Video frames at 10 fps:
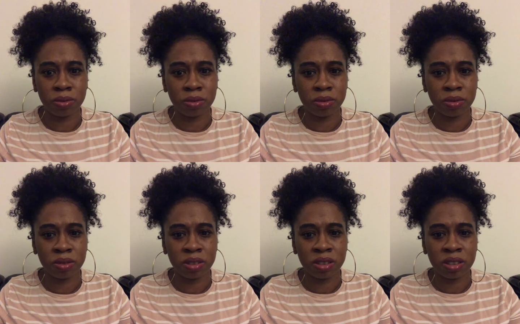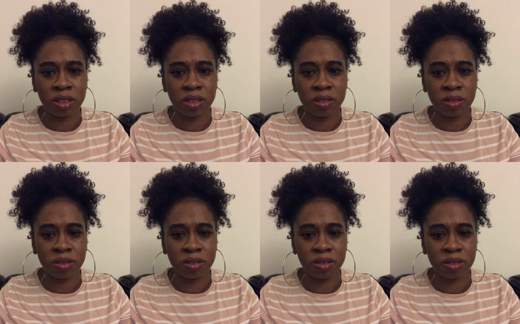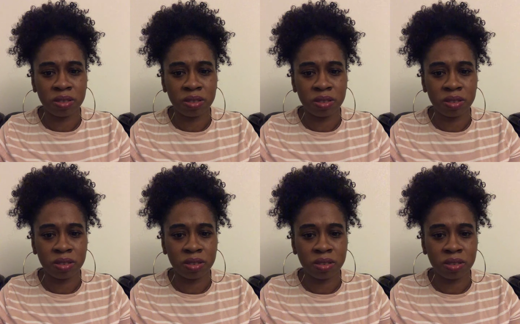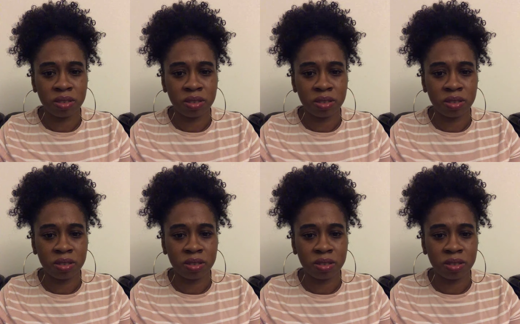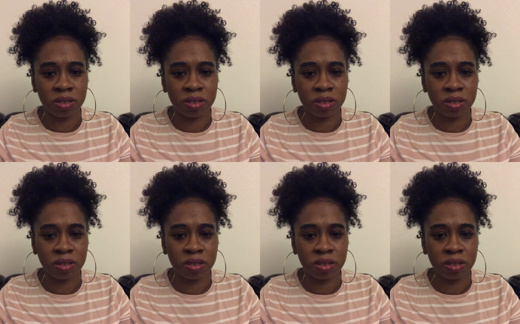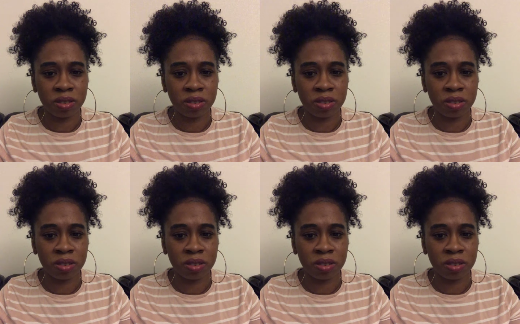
Nobody speaks.